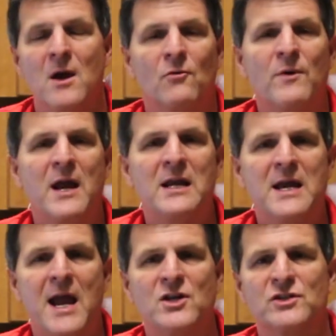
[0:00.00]

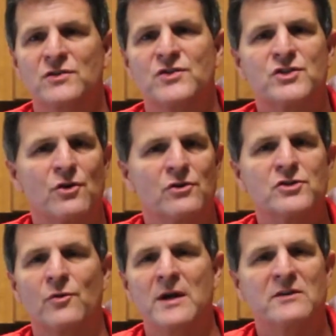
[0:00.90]
radiation,
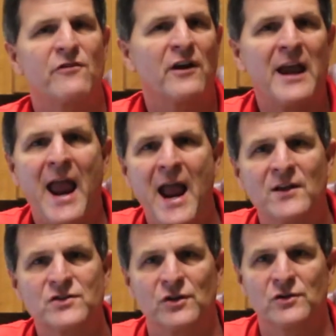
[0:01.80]
surgeries for
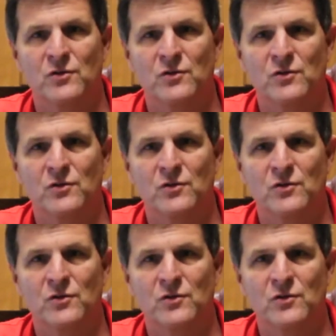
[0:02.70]
cancers,